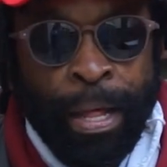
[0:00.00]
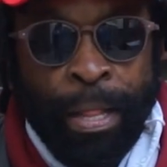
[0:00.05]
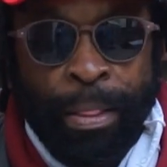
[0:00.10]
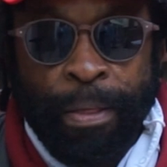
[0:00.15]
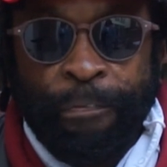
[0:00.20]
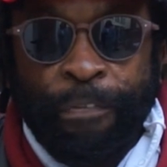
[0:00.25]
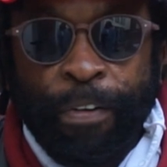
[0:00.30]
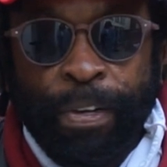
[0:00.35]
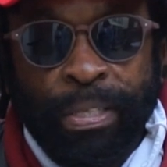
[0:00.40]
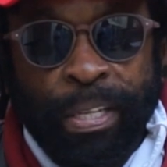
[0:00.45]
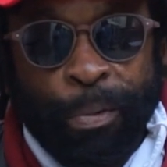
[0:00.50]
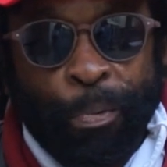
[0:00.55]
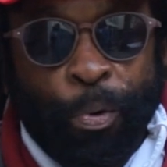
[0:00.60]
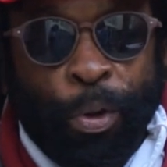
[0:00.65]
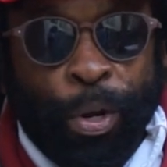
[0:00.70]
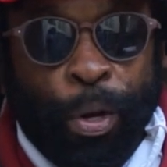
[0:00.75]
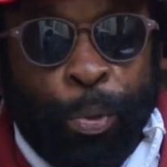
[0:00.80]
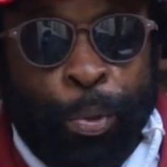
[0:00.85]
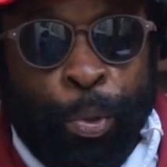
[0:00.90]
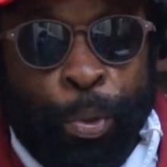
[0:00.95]
The first thing we're
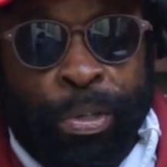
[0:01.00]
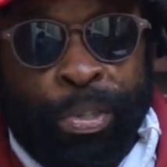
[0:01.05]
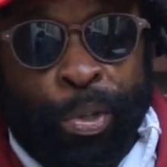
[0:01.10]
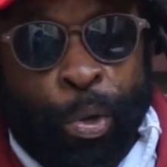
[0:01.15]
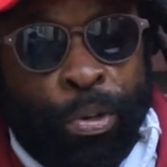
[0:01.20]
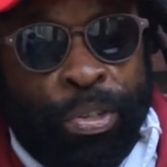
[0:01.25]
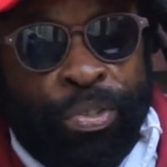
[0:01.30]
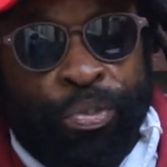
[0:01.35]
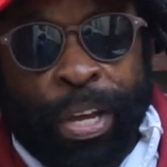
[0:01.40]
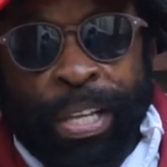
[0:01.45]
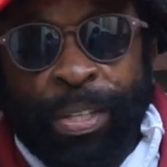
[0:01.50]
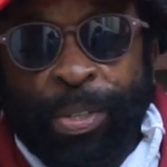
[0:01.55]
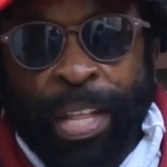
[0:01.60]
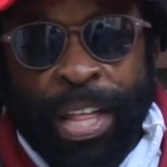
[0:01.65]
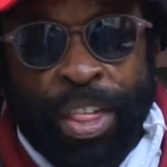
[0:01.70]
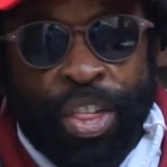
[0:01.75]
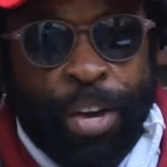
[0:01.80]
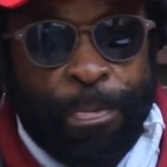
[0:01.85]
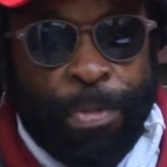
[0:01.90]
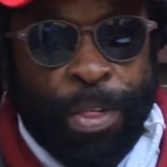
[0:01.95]
going to do is go straight to
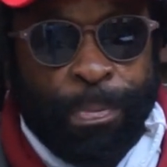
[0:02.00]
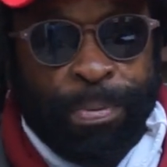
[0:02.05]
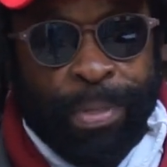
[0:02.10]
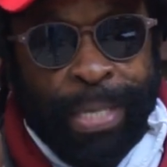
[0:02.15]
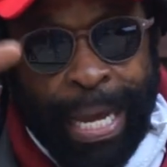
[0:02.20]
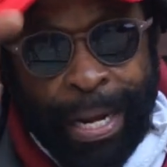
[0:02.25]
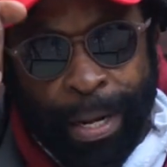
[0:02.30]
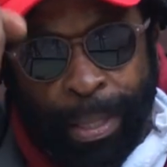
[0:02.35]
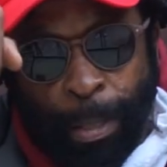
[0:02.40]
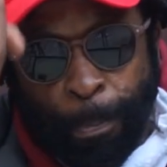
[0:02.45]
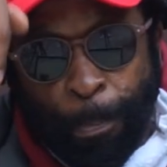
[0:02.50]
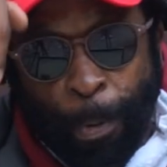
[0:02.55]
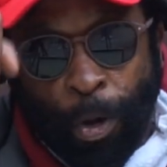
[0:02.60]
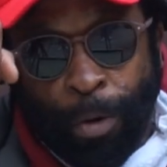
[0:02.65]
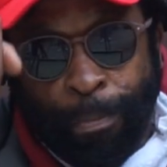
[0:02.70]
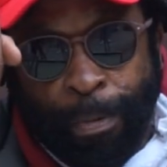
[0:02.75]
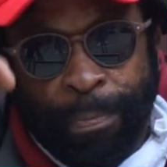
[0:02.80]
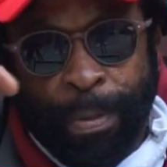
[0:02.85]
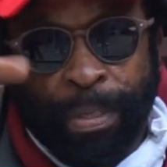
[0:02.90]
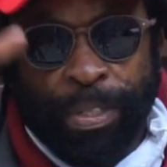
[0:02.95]
that chop sign at the
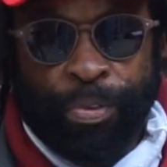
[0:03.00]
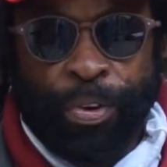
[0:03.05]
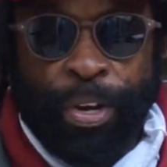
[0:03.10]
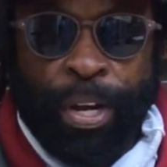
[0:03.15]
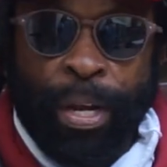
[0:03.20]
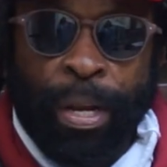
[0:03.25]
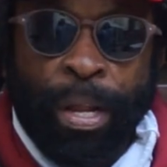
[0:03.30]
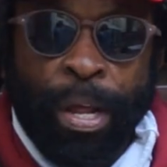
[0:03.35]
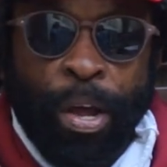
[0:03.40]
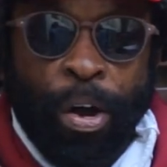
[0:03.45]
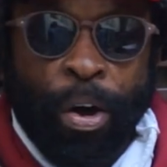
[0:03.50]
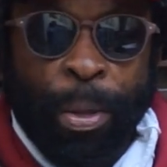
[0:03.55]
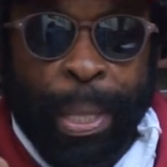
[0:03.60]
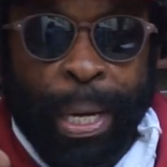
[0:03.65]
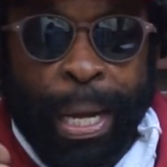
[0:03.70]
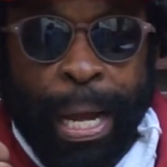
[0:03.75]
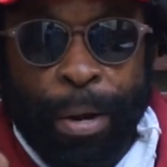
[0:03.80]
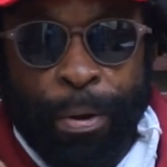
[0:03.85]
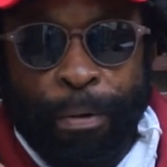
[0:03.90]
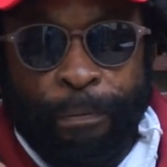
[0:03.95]
bottom of the screen on the
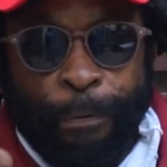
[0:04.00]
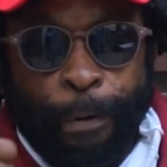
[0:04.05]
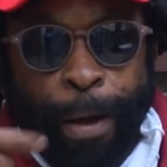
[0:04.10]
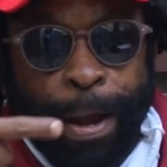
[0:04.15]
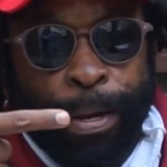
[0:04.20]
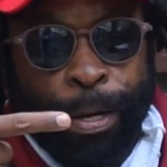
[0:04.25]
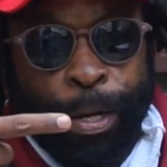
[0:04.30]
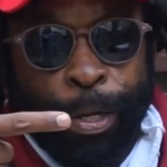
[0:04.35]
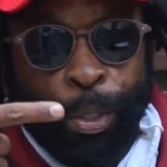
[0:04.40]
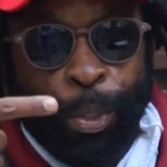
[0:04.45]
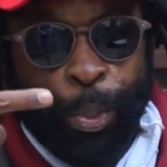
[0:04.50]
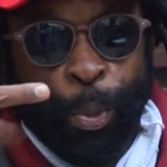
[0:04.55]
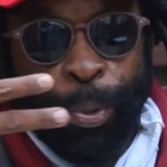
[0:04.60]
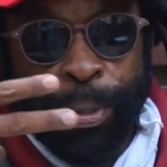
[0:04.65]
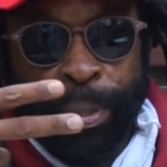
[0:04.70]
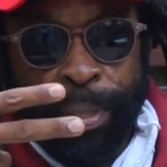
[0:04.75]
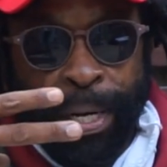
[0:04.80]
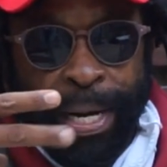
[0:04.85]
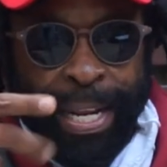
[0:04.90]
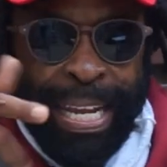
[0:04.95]
count of 1, 2,
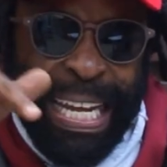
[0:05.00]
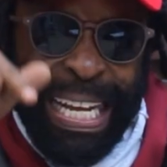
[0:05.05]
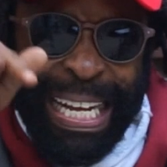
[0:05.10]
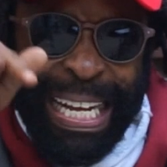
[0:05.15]
3.